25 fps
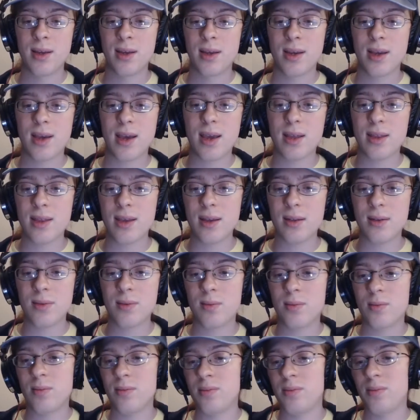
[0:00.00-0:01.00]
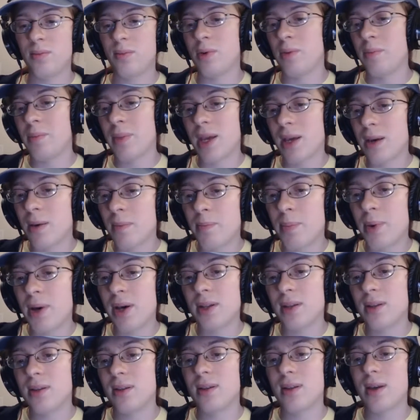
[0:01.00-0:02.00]
And then we'll make a
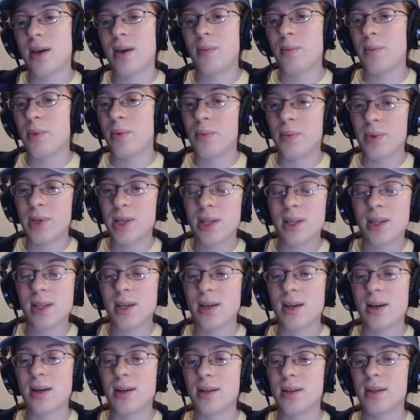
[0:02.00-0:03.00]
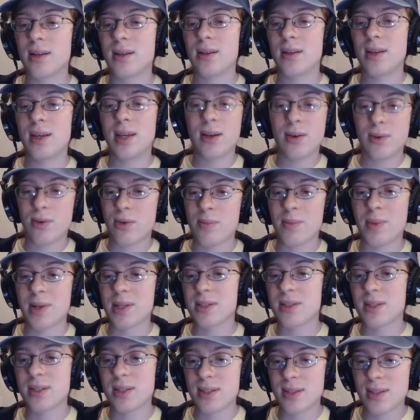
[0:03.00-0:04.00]
button that when we click on it,
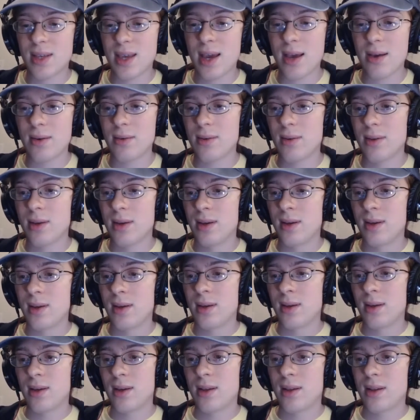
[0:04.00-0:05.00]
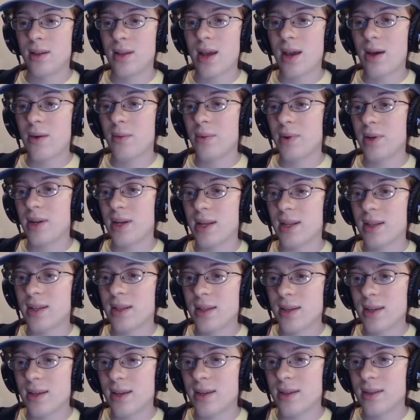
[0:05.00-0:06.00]
increments this count. Now when I
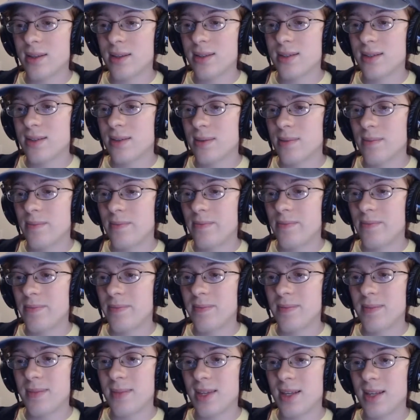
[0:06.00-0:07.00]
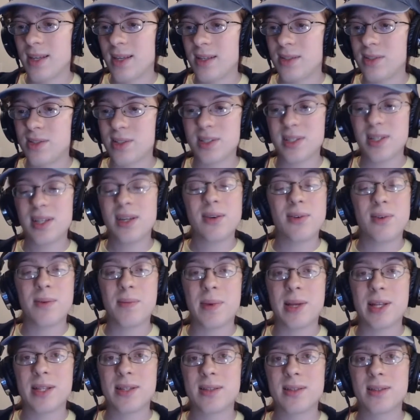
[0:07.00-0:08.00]
click on this, it just
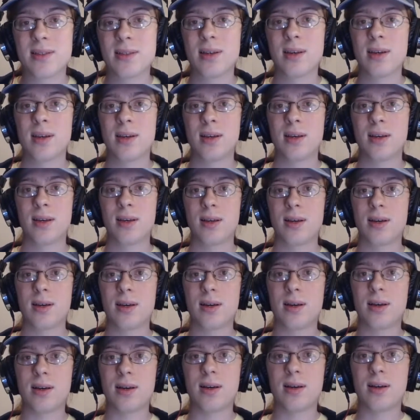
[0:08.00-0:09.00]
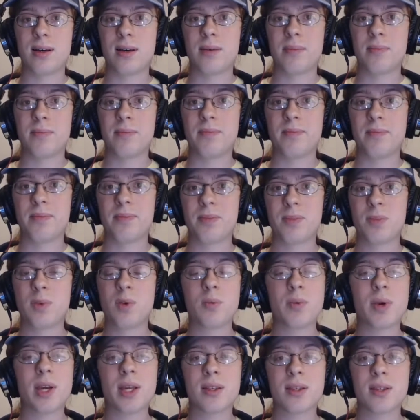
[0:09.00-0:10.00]
increments. The
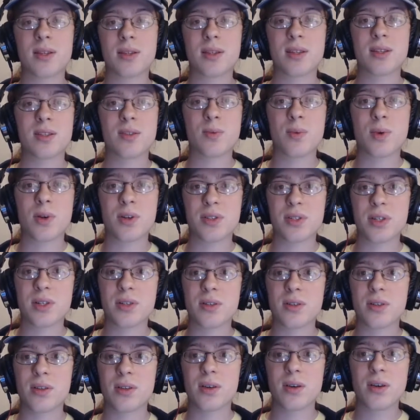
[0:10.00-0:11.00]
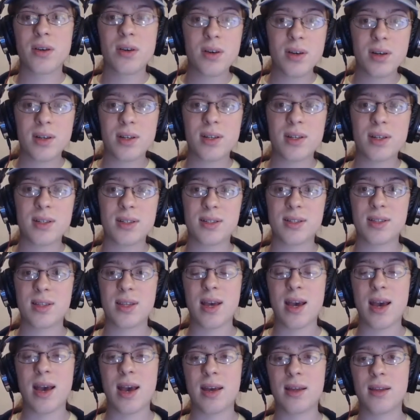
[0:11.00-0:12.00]
way that this works under the hood is
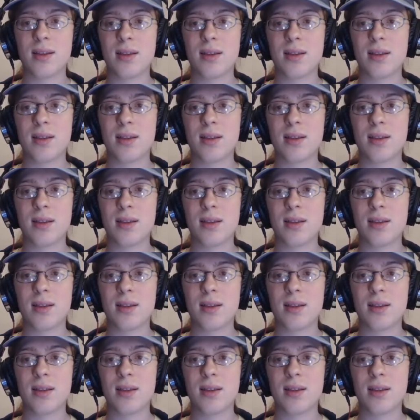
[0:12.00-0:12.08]
that